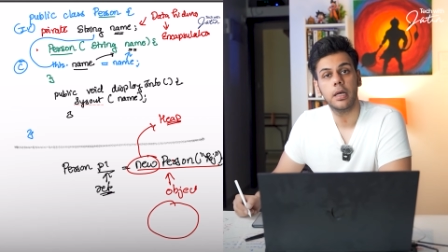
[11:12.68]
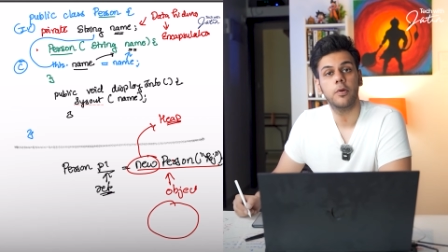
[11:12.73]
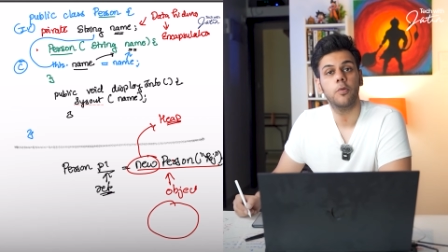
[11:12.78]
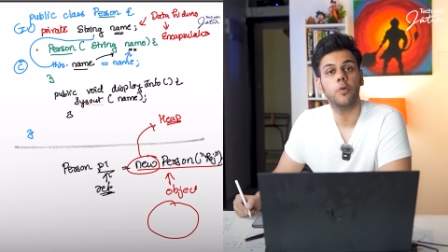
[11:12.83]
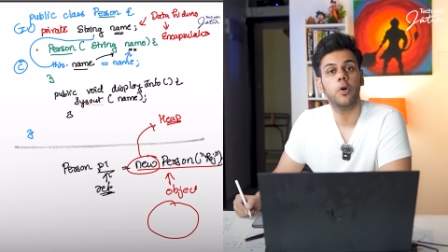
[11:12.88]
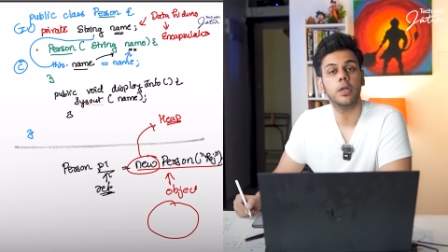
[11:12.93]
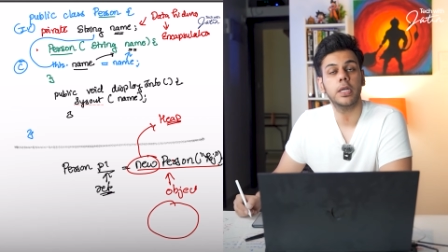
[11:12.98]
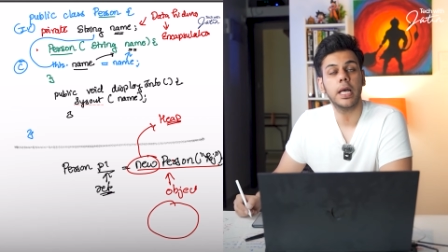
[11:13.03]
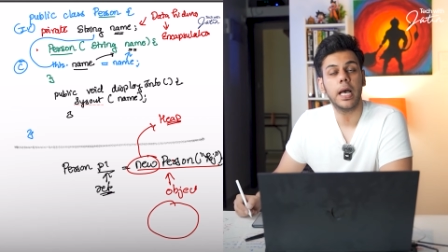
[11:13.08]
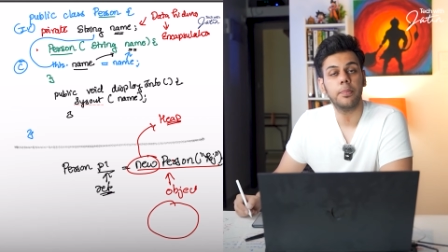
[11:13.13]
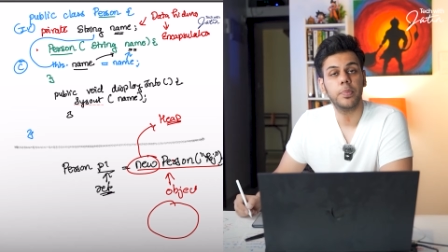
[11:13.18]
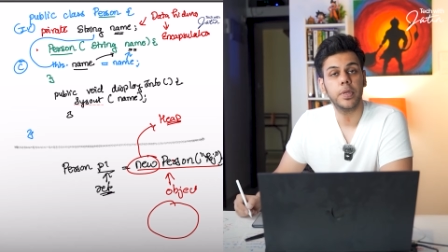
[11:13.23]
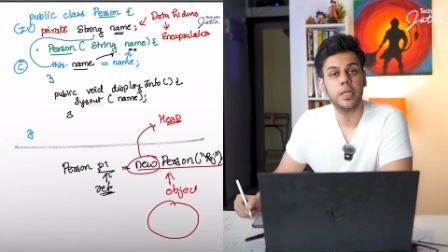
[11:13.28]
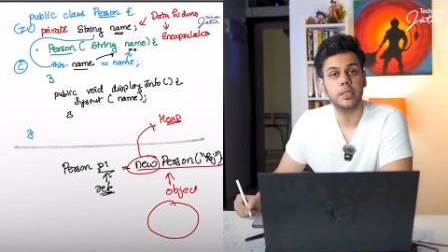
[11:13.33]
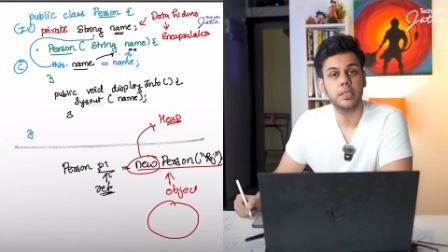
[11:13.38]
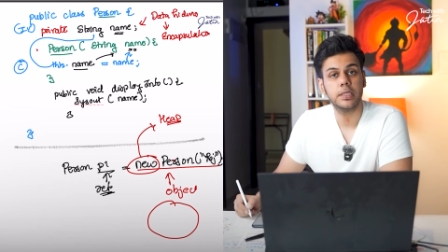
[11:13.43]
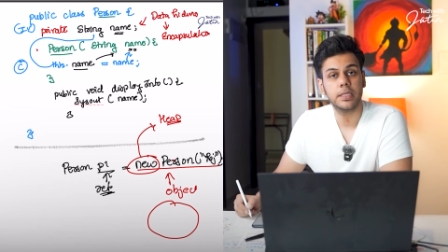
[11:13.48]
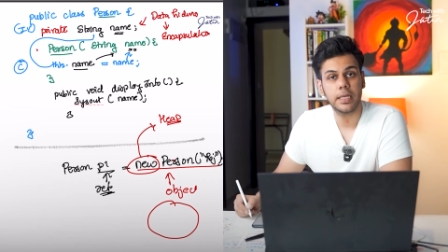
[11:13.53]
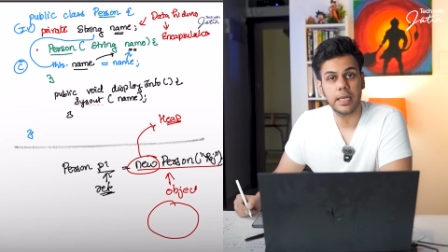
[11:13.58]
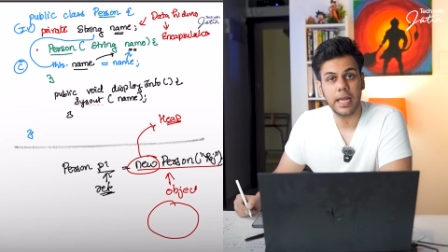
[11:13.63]
what
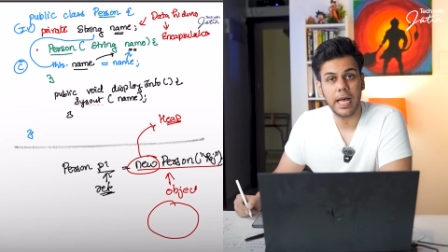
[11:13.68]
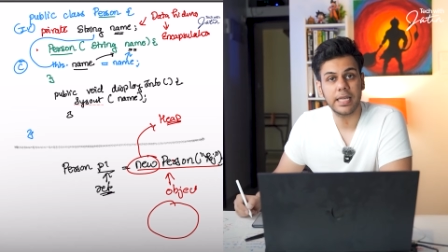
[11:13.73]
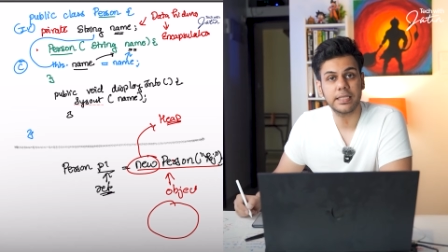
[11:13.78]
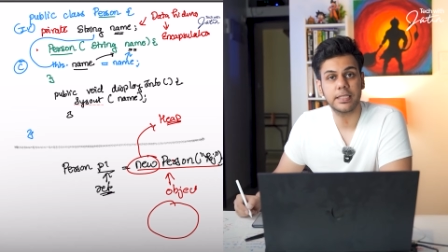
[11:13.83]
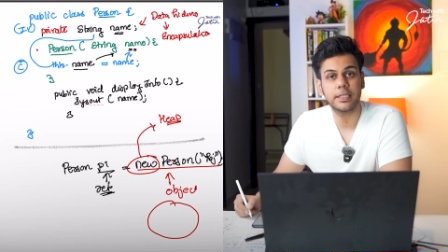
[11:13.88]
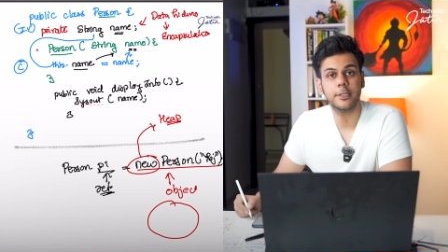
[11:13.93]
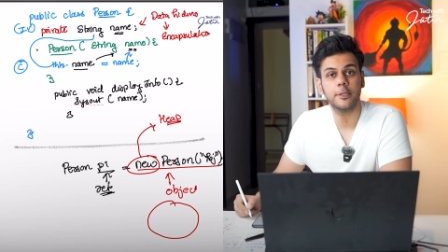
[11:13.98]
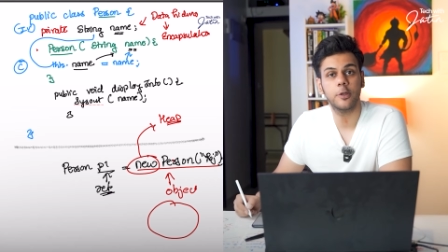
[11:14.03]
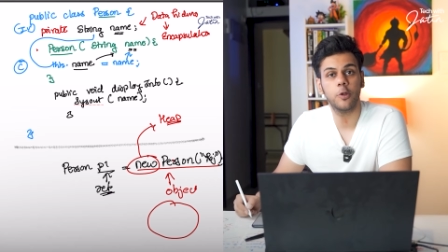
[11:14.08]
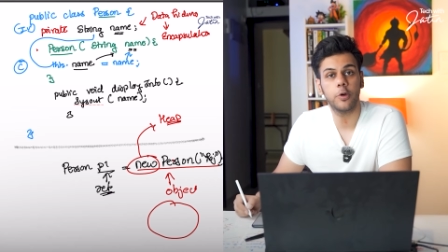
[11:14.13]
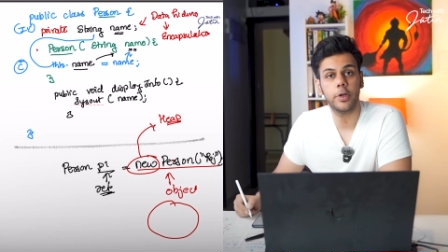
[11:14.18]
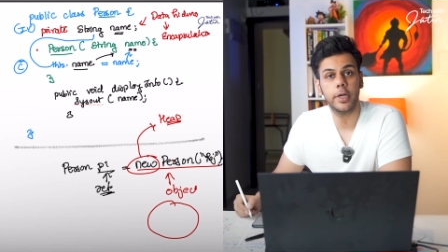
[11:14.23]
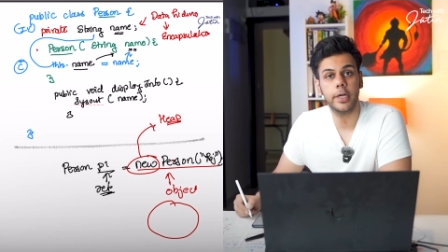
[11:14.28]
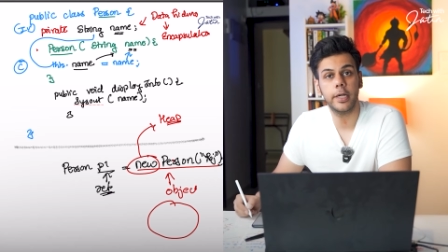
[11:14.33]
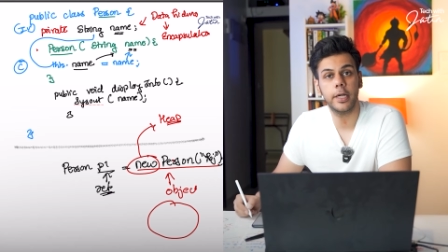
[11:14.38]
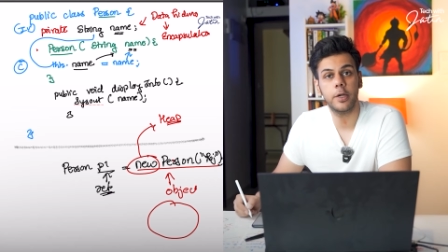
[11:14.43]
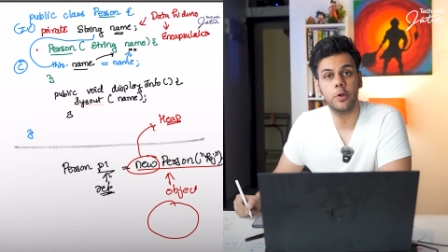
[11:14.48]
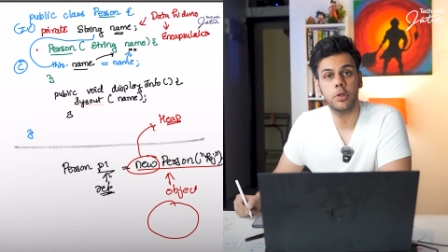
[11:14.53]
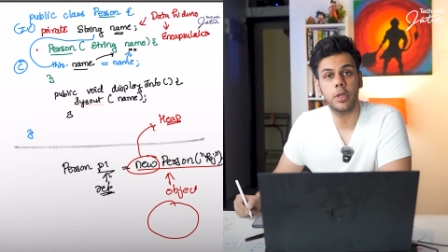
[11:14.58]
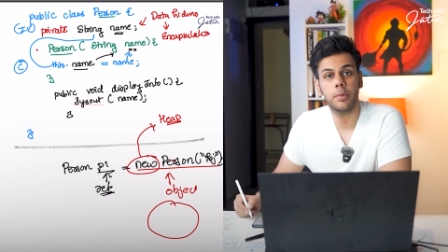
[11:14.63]
happens? Class is
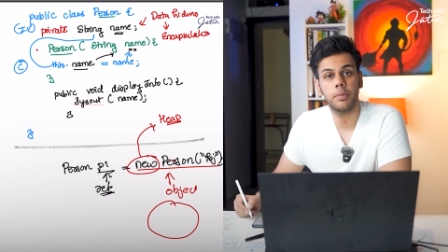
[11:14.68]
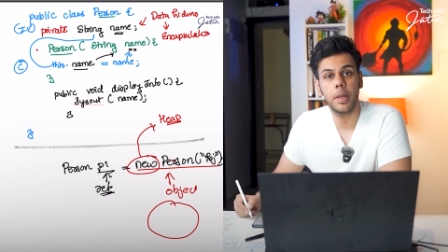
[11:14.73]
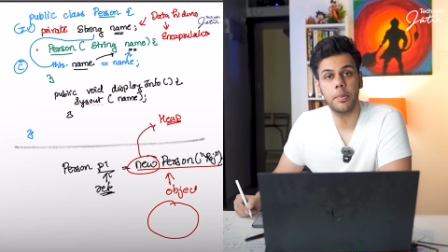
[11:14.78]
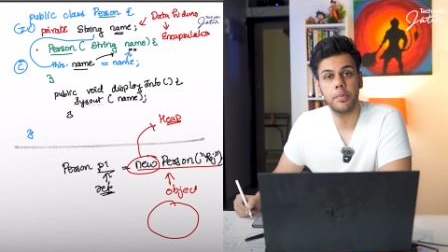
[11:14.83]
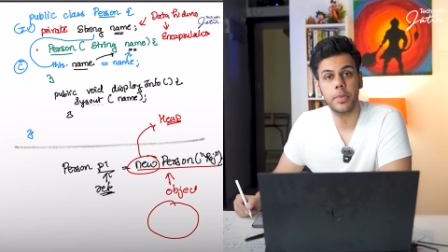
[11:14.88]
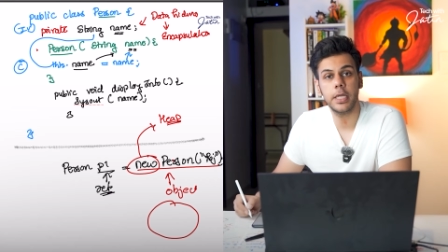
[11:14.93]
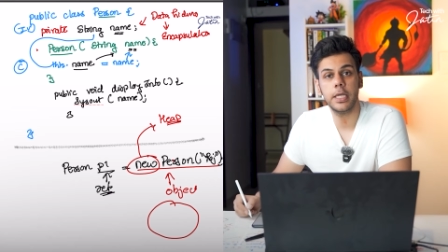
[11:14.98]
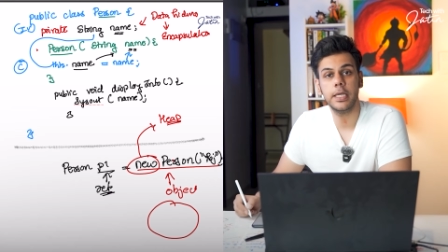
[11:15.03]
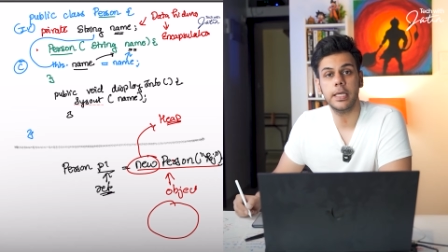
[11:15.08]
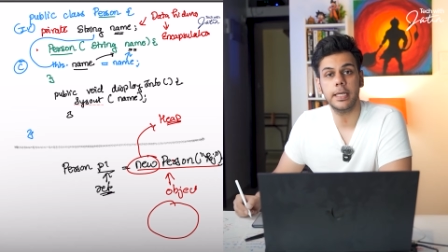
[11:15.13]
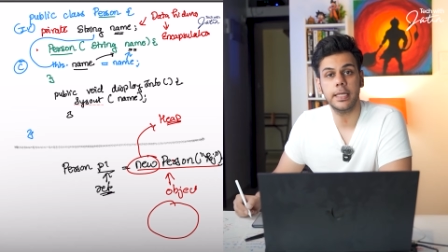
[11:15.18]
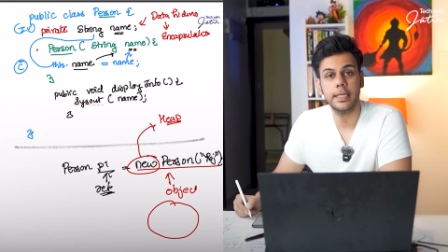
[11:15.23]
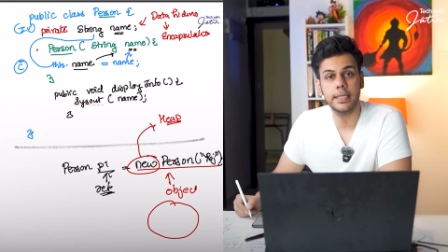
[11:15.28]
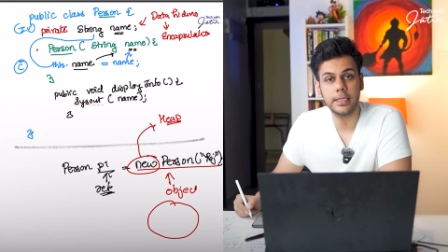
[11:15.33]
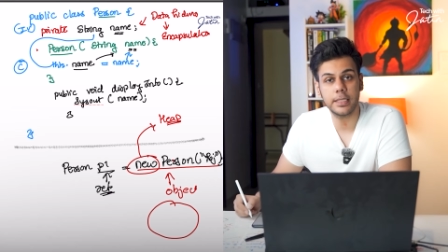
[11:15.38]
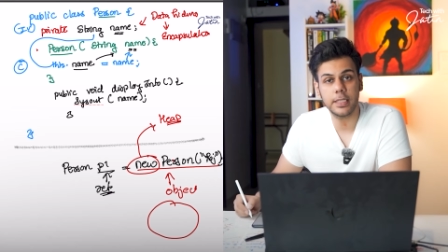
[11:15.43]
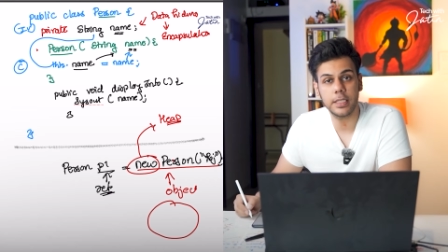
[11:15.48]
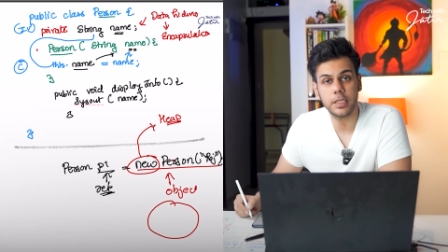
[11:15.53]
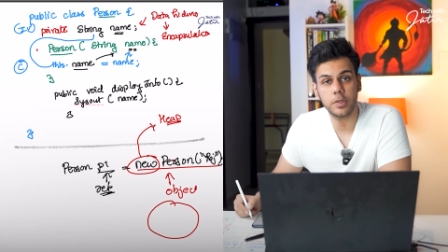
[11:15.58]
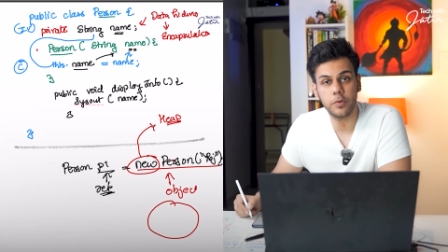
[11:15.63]
loaded into the memory,
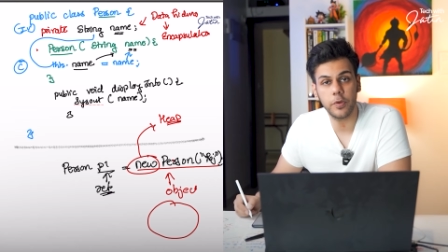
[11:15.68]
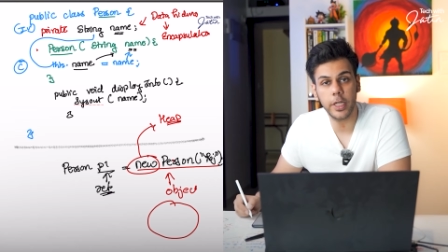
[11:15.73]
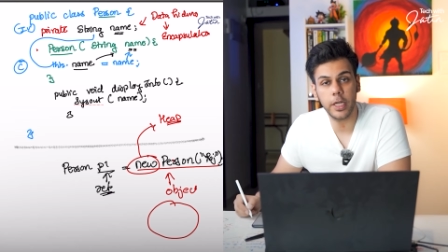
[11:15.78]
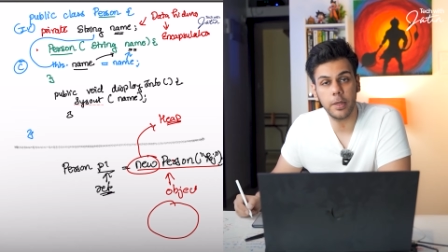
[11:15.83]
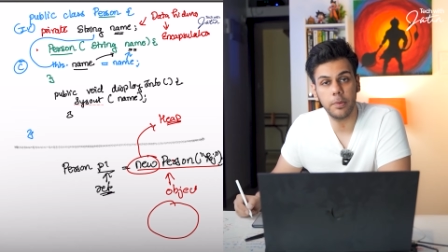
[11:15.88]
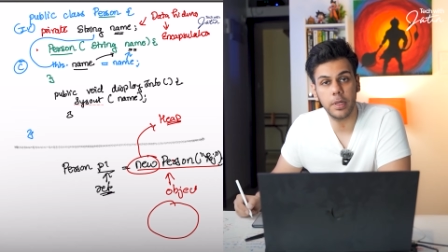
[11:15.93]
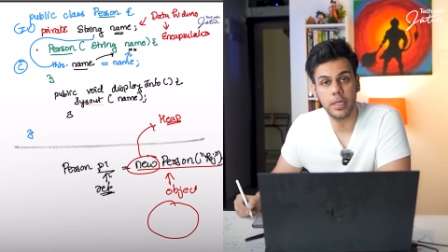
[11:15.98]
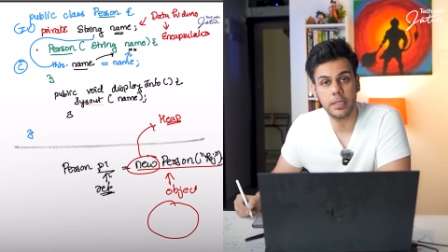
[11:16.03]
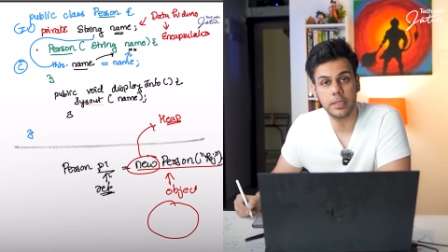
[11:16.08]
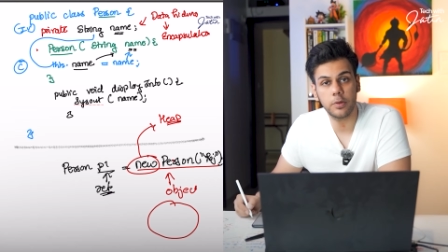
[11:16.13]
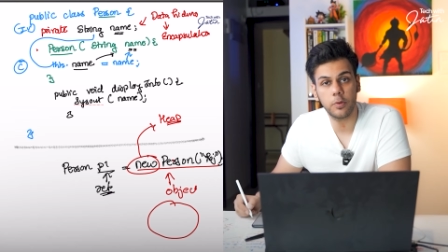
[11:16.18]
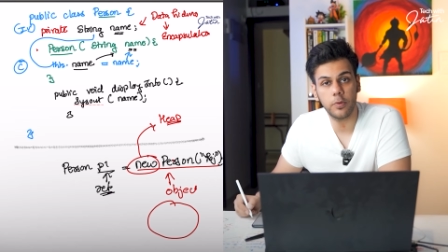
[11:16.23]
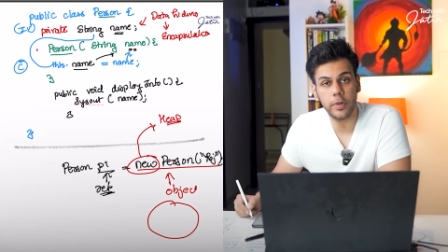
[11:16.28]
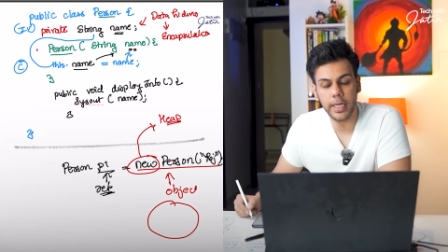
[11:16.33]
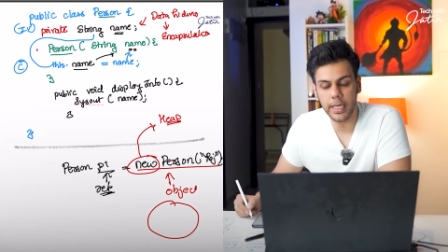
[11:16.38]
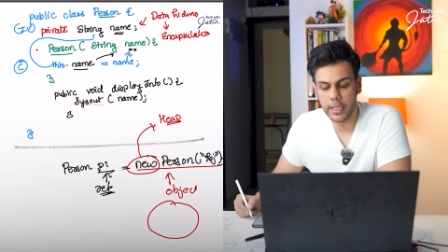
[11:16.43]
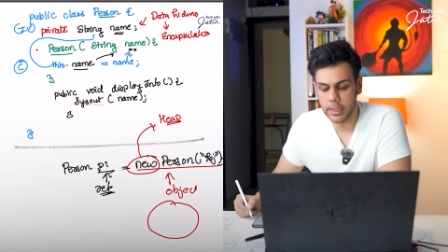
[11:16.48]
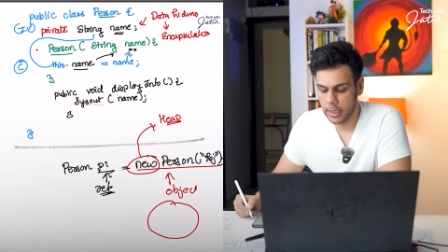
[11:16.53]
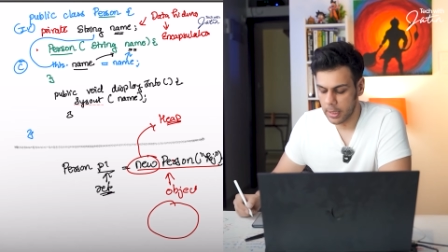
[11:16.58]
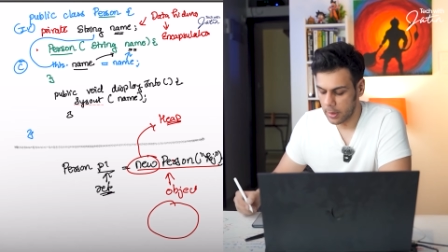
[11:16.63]
instance variable is
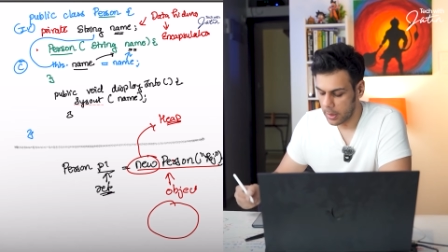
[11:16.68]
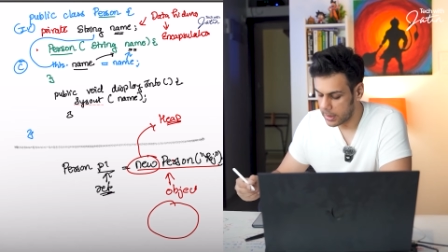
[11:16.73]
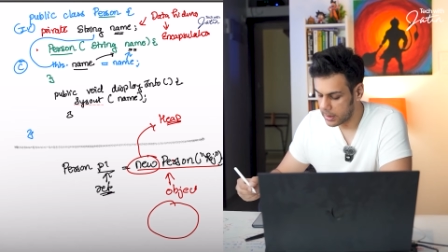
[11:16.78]
created.